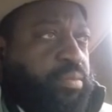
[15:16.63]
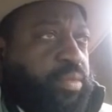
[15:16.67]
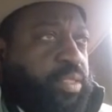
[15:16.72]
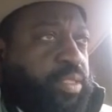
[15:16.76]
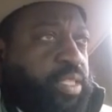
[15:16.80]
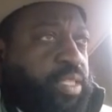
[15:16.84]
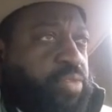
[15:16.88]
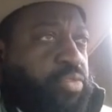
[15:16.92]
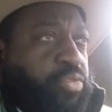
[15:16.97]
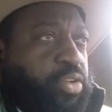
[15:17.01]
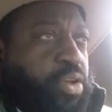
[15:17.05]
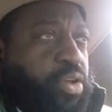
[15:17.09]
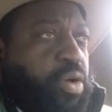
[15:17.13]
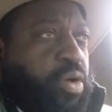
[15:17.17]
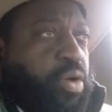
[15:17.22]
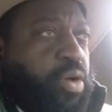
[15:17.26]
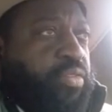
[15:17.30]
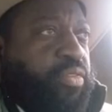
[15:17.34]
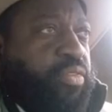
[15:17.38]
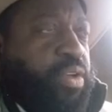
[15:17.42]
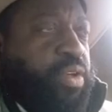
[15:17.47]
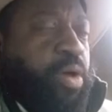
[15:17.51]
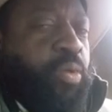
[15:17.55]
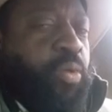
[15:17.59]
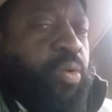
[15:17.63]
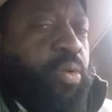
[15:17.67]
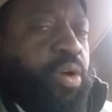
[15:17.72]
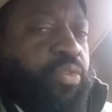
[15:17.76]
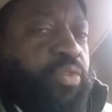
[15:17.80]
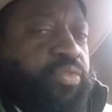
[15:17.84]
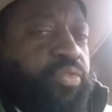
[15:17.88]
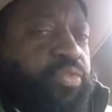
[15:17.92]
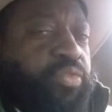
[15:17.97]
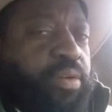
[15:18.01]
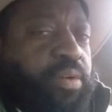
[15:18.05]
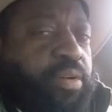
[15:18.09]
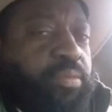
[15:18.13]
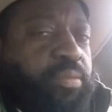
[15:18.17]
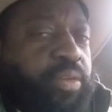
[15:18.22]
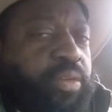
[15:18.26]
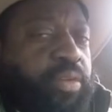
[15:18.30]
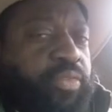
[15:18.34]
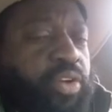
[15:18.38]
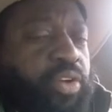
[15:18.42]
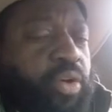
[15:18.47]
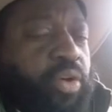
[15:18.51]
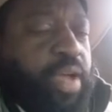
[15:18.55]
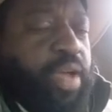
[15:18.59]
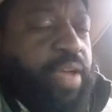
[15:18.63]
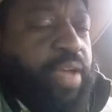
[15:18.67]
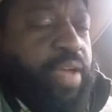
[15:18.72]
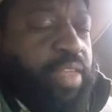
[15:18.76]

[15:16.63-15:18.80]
if you don't have